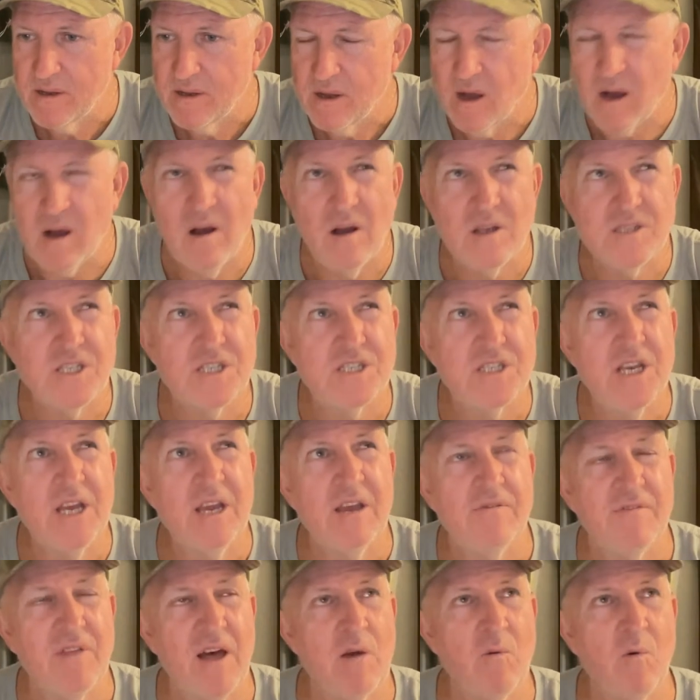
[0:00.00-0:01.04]
I just think
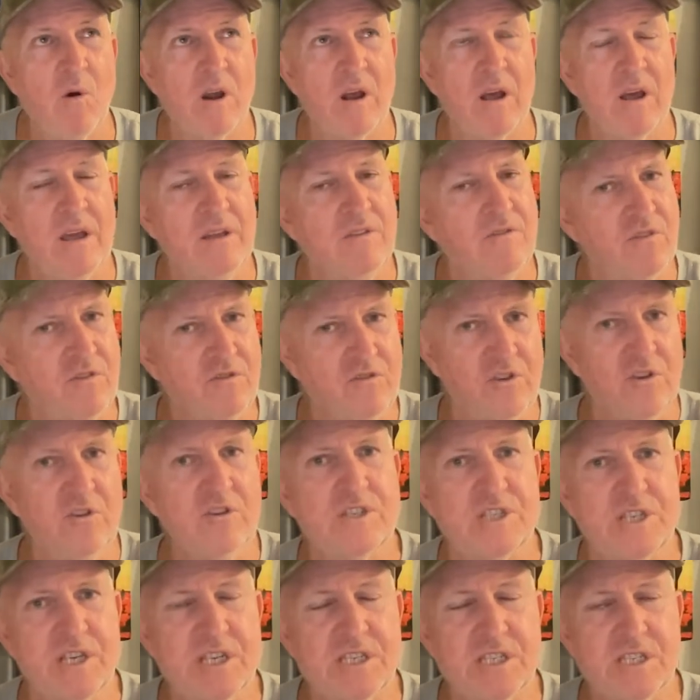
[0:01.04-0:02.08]
if they want to
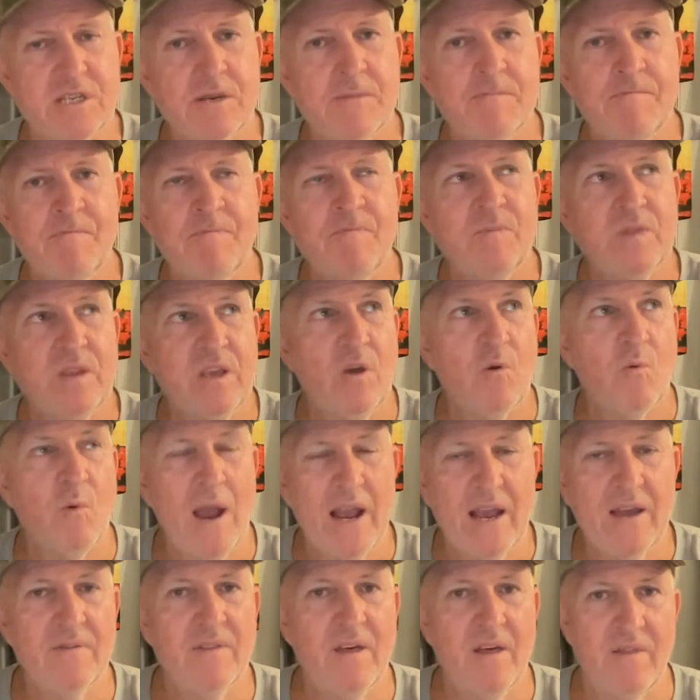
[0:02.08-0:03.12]
introduce this, you
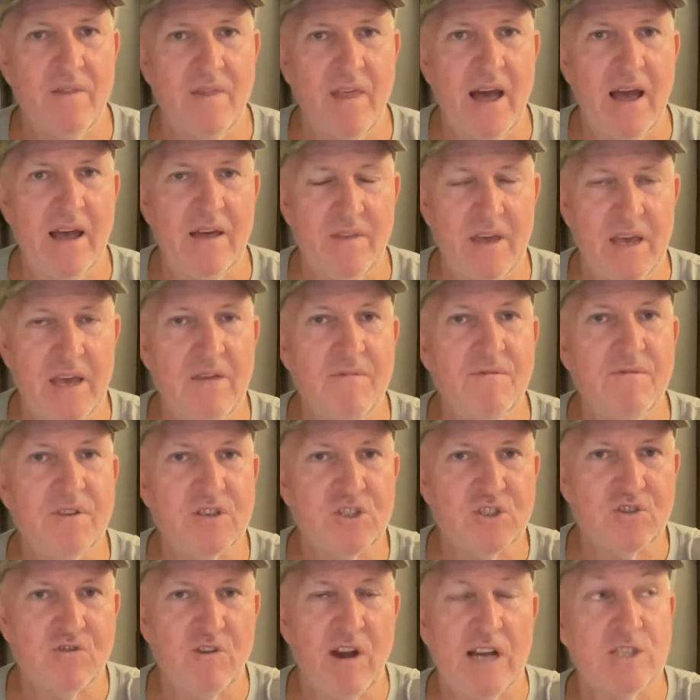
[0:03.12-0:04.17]
reckon that the
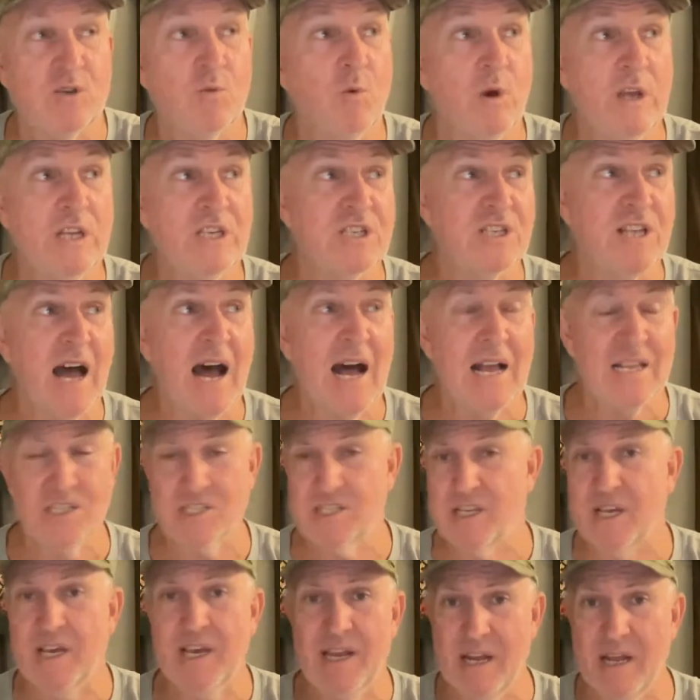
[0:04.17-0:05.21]
infrastructure, we'd start
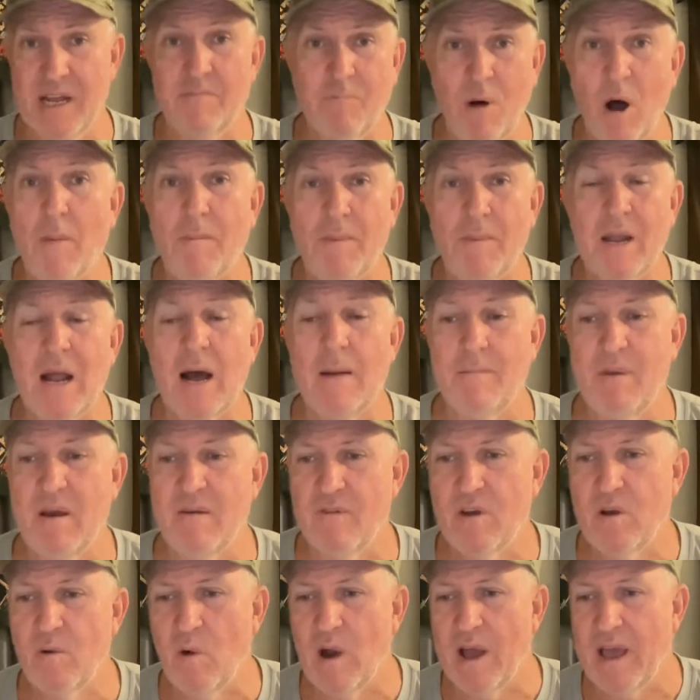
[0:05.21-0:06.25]
seeing it popping up
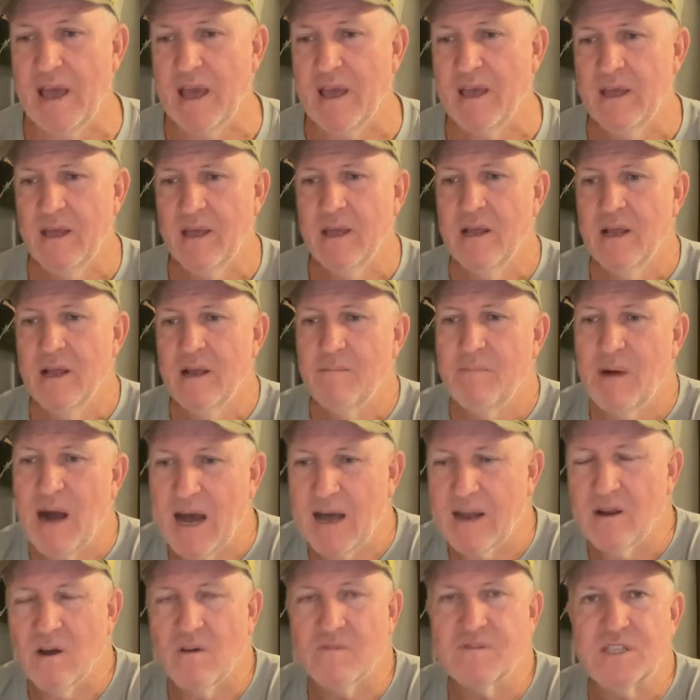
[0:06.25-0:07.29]
everywhere.
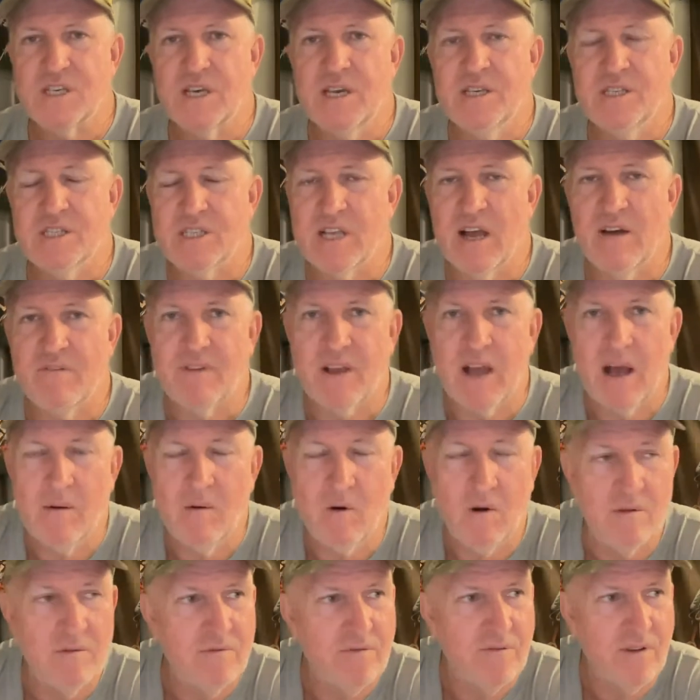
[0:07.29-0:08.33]
But I've seen stuff
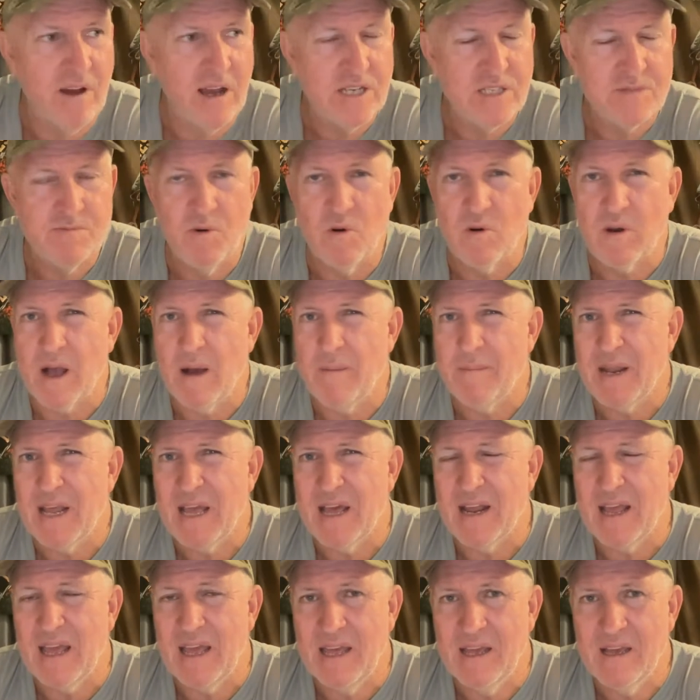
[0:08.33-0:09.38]
on Facebook coming
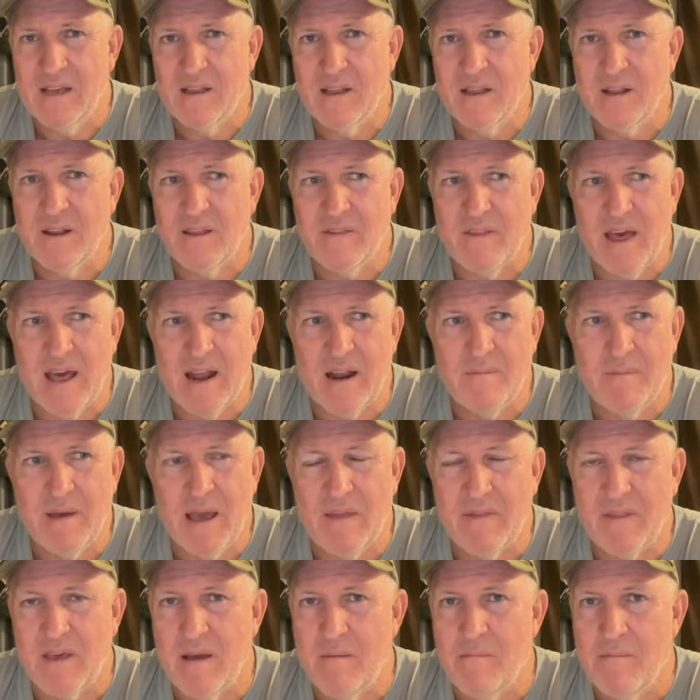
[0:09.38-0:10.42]
out of England and that
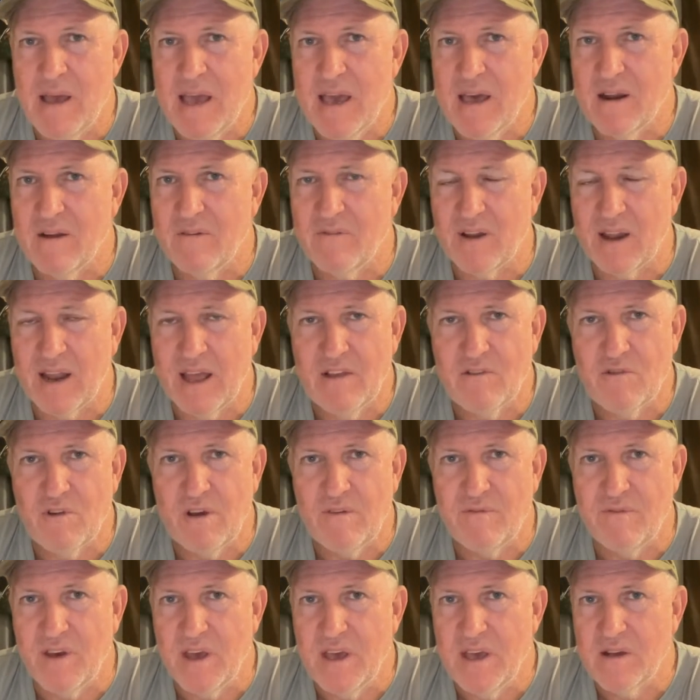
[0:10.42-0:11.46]
about the amount of electric
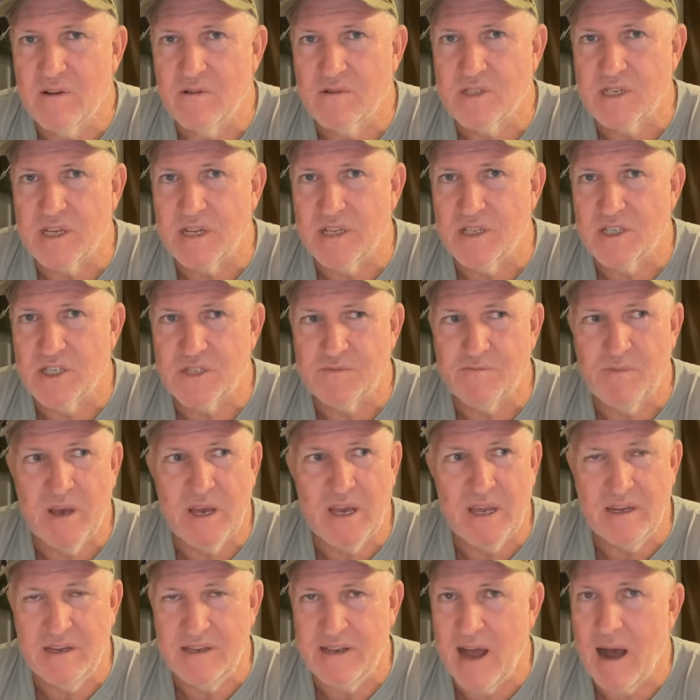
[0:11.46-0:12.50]
vehicles that are just
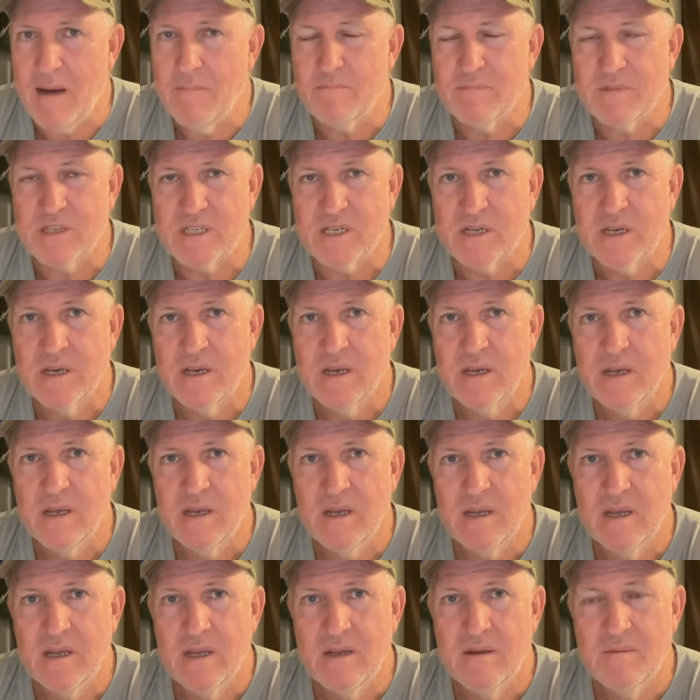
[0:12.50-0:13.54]
being dumped.
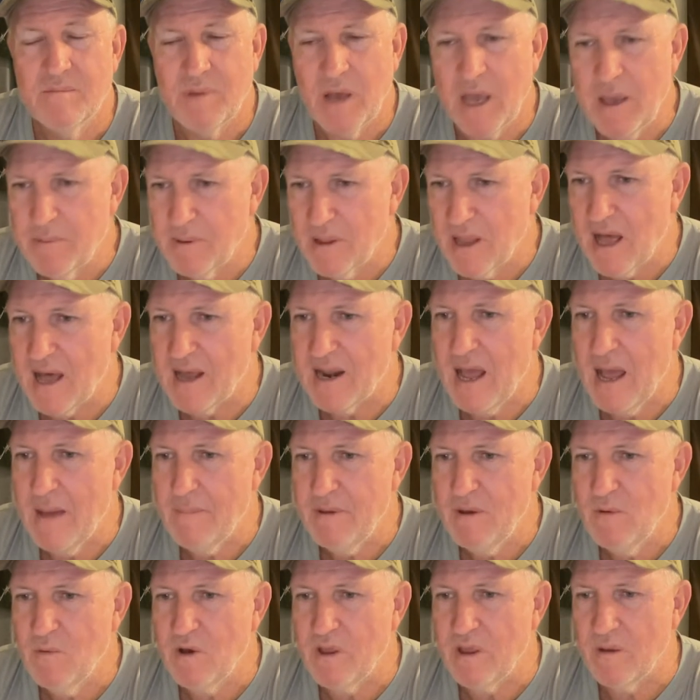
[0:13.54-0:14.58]
People aren't
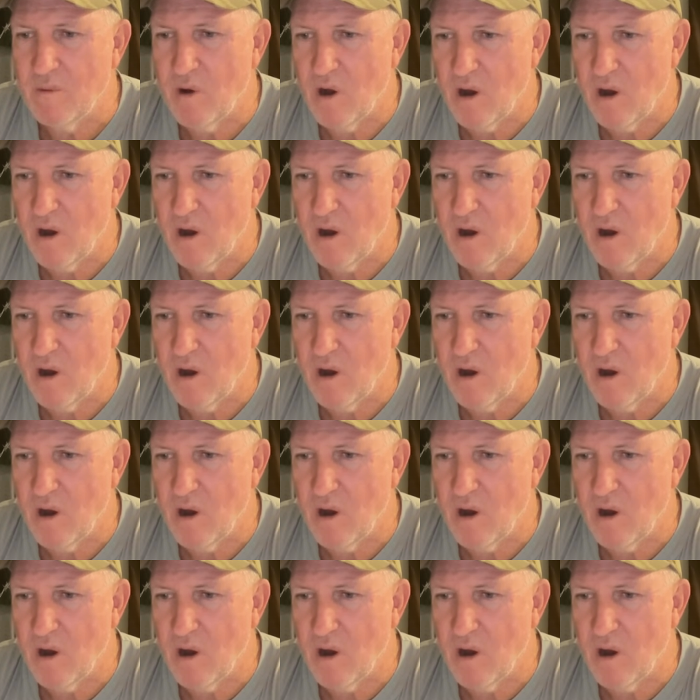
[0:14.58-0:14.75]
happy with them.